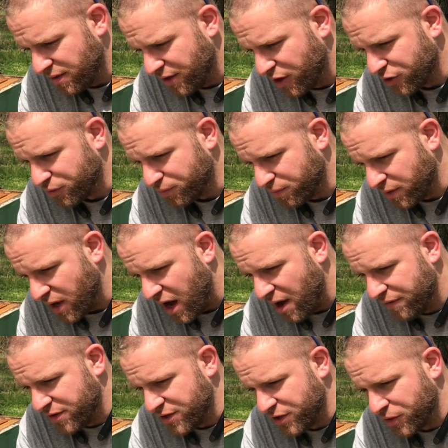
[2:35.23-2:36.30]
there's
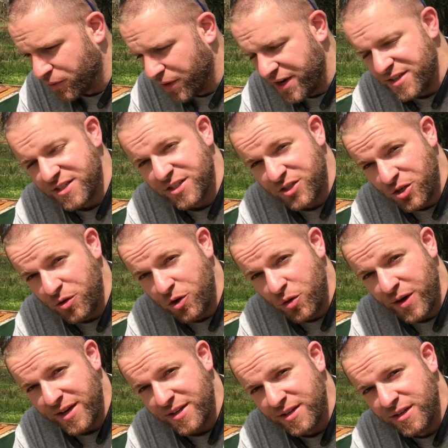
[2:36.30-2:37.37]
obviously the reasons to
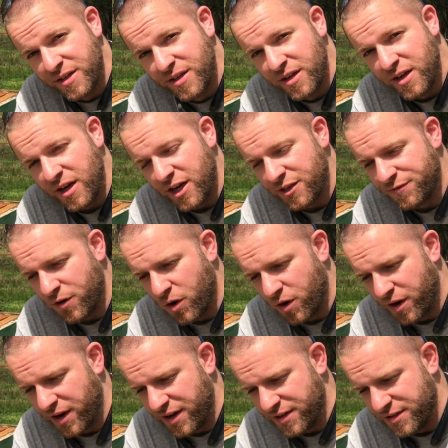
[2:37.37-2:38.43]
do it as
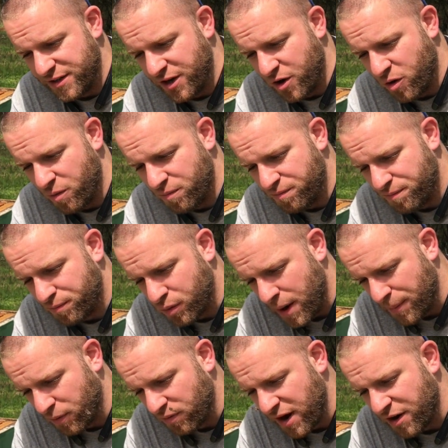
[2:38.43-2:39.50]
far as you know
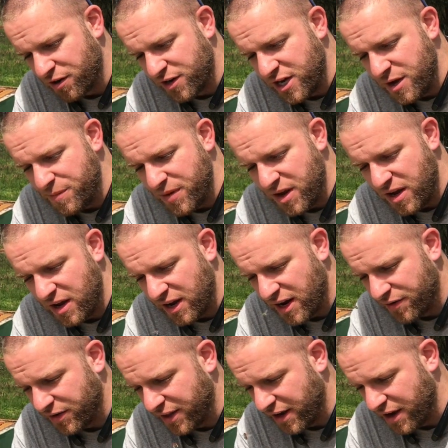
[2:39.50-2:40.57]
proper record keeping
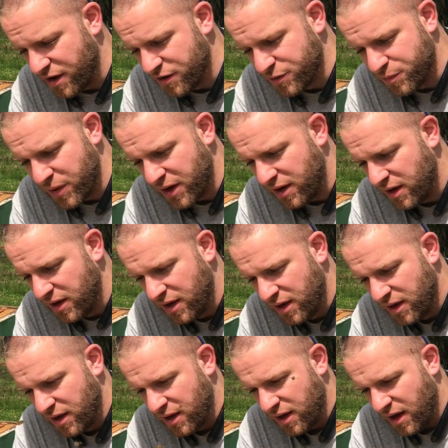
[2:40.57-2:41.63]
and everything else but
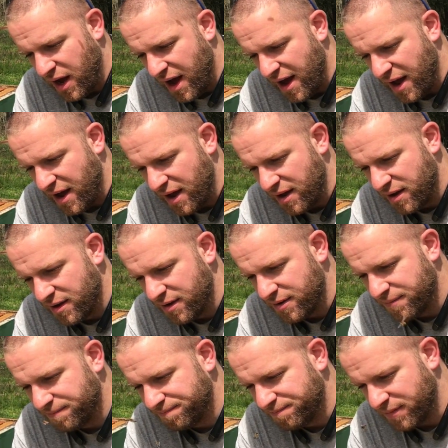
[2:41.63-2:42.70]
I
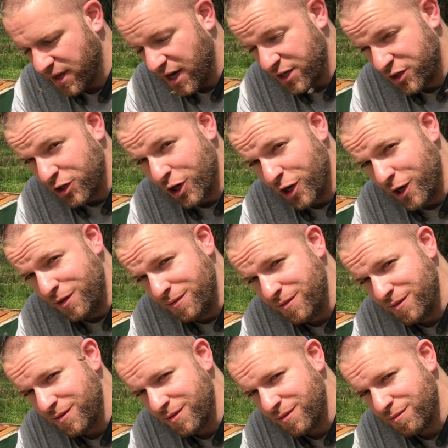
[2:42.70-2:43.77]
I should
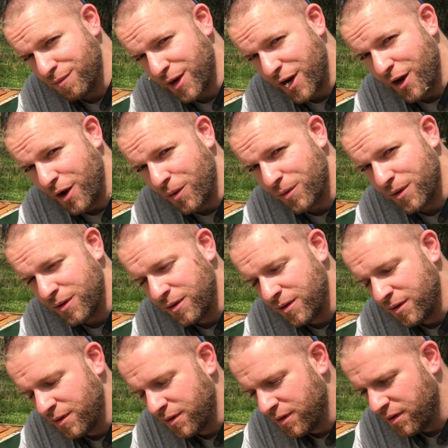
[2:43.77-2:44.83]
but I don't.
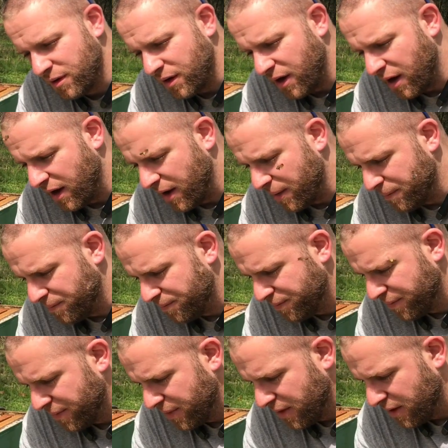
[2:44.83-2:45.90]
Um,
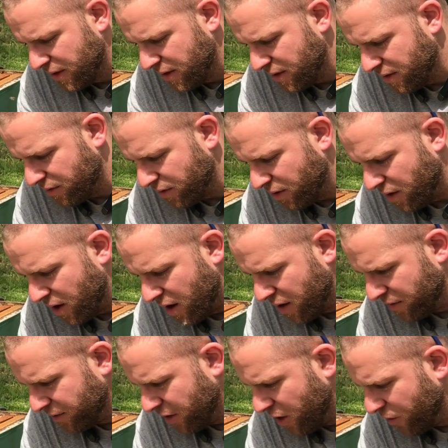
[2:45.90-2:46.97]

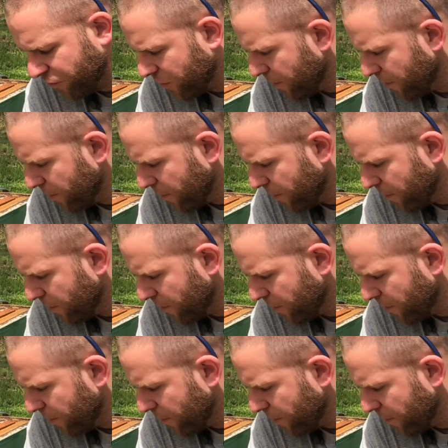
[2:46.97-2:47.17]
uh, you know,